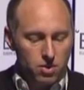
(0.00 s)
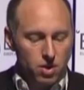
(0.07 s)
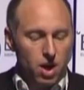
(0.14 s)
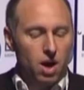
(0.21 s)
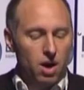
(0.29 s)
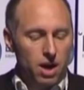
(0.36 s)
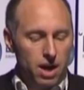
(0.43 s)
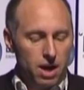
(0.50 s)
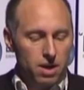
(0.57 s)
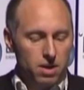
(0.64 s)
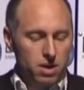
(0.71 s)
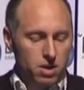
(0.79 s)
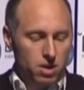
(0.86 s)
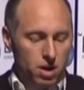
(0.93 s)
the higher,
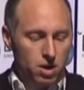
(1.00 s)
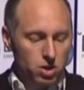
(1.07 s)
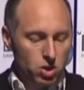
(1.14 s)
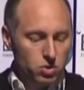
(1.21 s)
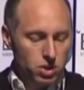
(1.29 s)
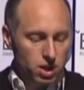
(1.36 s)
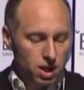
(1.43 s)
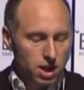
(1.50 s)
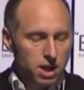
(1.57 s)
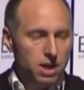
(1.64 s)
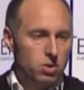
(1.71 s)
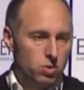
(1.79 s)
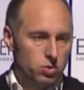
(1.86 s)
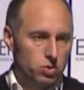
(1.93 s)
using a
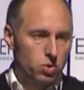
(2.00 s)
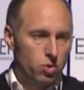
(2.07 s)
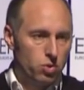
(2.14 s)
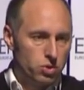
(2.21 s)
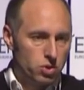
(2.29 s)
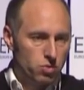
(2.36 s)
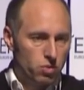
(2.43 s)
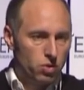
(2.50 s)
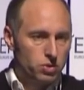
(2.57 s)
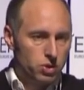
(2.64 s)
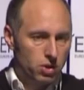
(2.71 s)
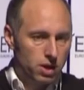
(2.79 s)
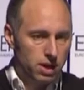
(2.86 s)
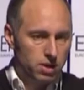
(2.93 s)
clinical score, the
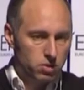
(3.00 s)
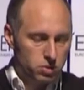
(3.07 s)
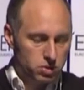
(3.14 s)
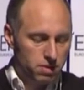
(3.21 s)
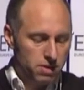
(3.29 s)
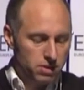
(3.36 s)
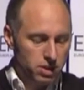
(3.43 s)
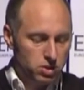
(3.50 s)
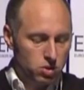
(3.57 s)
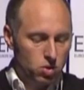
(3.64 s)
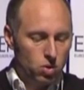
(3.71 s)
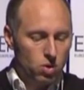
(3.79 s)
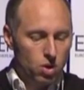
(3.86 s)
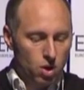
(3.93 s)
Toronto Clinical Severity
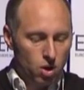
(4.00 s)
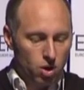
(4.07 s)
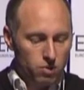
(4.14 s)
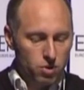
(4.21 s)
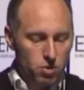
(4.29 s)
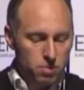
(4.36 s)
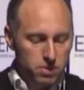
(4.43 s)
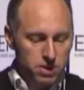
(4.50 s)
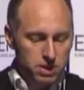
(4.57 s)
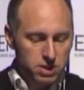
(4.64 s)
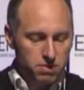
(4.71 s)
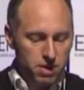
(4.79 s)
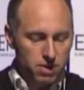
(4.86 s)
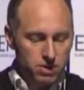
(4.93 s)
Score of
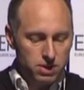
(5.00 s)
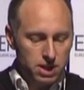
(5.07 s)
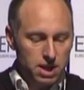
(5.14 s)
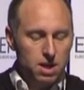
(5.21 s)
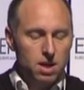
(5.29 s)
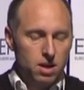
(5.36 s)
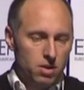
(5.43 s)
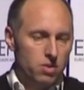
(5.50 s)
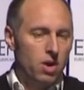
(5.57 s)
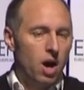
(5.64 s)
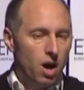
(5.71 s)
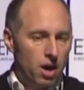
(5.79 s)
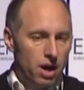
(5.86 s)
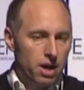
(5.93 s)
neuropathy severity, the
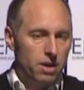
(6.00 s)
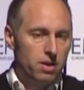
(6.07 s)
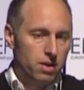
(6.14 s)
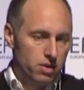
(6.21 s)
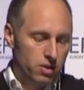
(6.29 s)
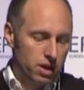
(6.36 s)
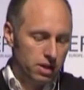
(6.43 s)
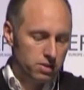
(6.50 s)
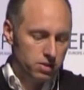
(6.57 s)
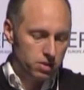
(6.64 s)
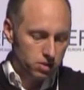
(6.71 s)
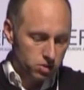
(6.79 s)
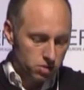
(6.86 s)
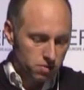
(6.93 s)
higher
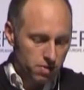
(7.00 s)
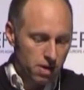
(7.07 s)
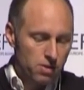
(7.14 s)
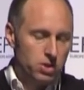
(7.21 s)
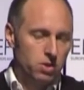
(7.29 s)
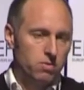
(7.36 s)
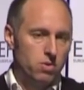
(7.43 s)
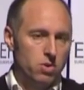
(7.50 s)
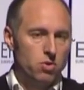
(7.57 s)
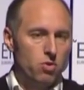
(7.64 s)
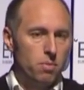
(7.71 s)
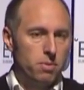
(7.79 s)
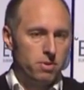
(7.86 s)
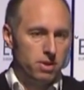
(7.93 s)
that the severity of the
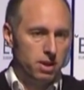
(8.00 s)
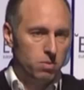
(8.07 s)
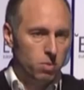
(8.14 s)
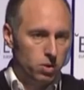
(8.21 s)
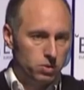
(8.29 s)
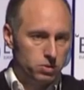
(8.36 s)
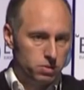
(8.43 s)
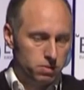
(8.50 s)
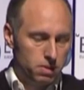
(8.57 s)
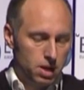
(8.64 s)
neuropathy was.